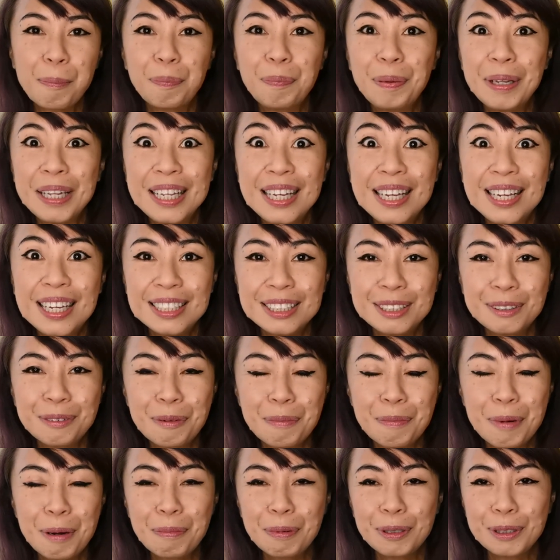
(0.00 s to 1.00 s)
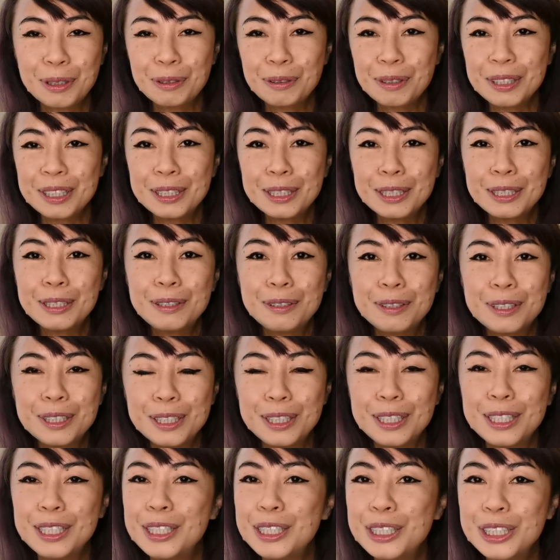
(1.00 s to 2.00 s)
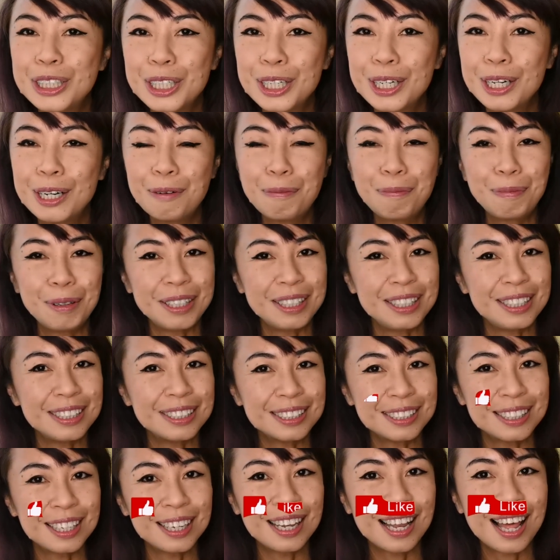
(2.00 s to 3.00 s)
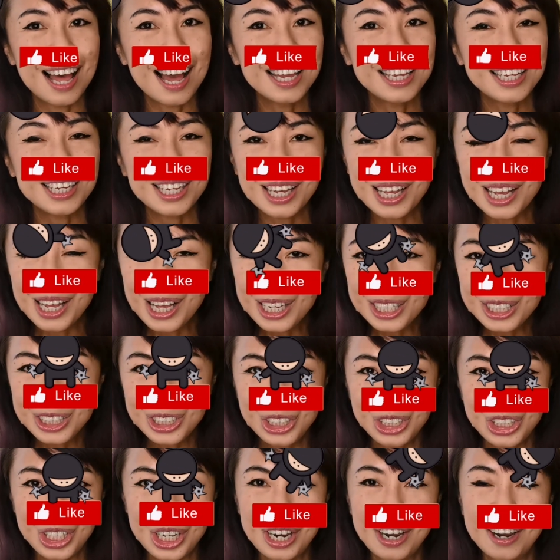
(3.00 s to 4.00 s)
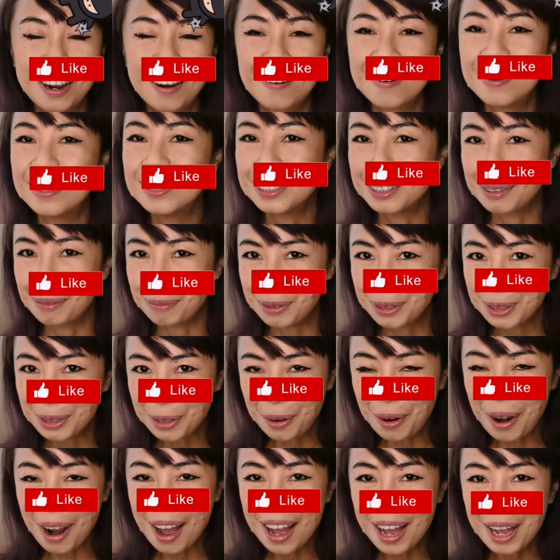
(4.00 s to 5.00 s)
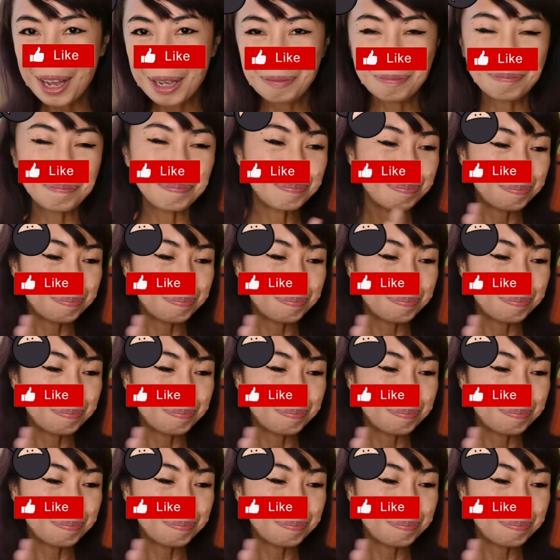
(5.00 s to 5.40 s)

Please remember to listen to The Ninja. Please like, share, subscribe.